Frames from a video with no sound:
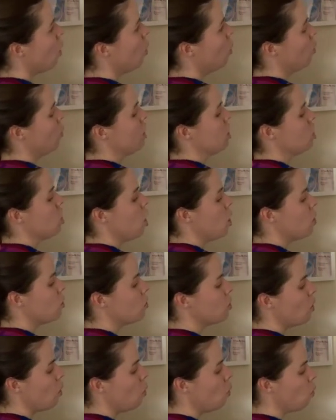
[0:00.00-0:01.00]
We know
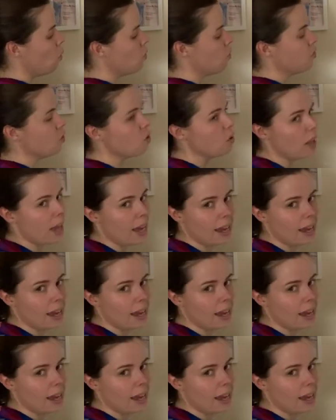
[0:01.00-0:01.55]
that all four